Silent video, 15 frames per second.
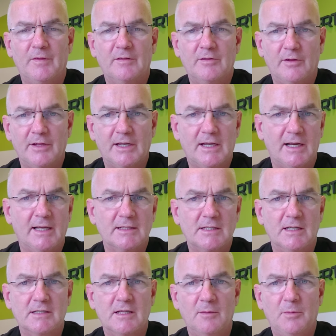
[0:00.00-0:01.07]
So they can
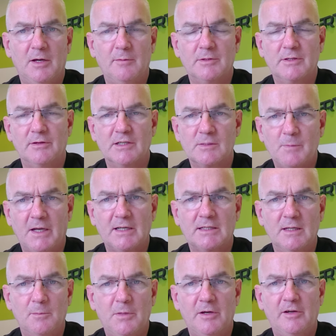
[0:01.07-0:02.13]
access the apartment to
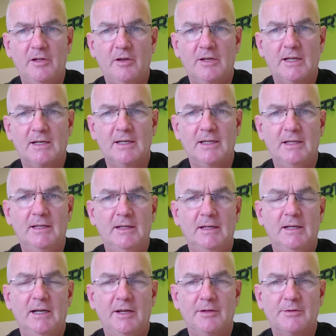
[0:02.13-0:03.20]
inspect it periodically,
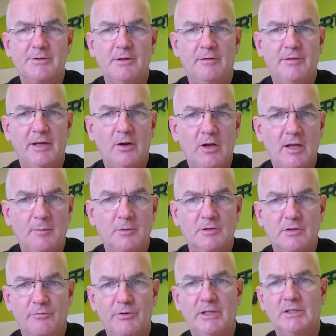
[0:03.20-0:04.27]
and also if they're not able
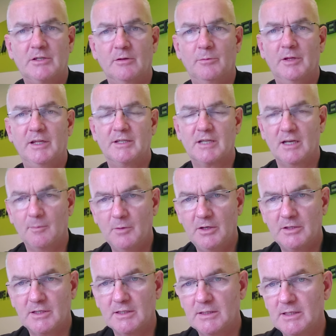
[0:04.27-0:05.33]
to reach you but there's an
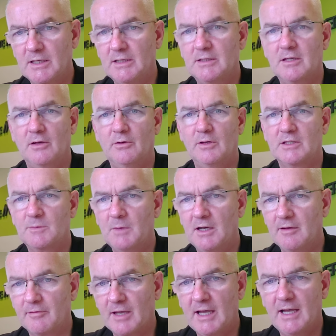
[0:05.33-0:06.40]
emergency, so a
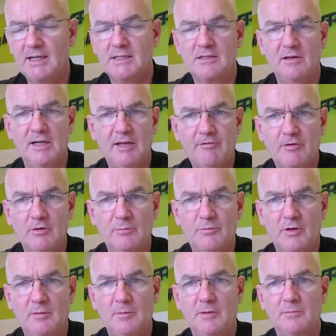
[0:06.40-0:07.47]
smell of gas or electrical
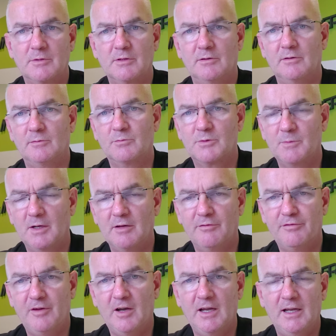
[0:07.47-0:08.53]
problems or smell of
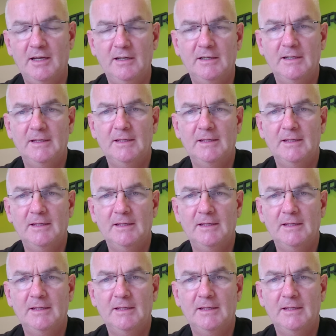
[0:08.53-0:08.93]
fire,